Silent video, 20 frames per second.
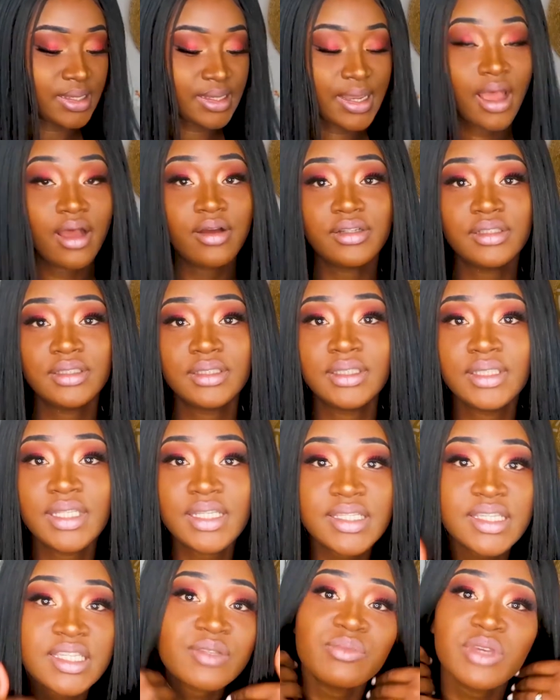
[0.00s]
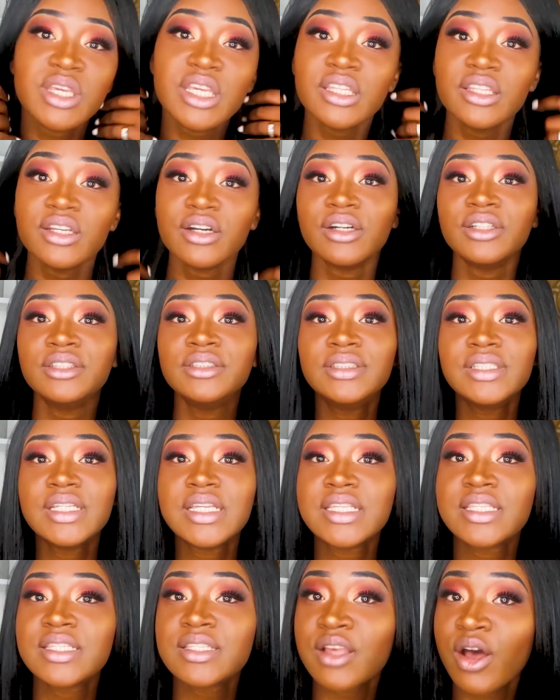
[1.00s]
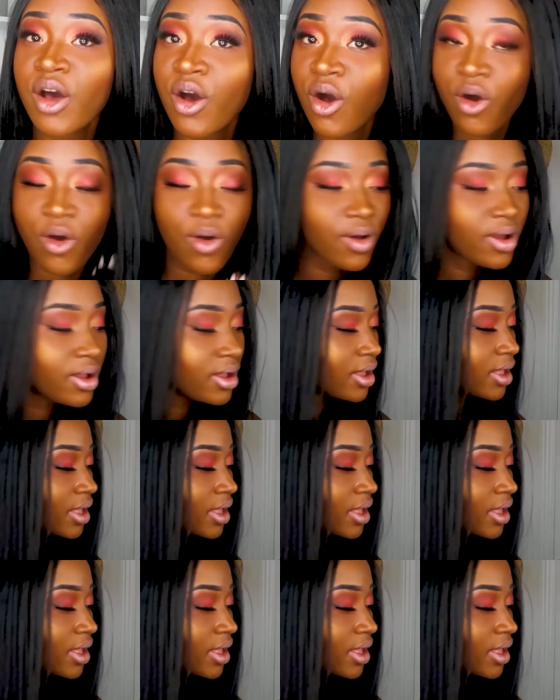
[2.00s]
Now this is me done, so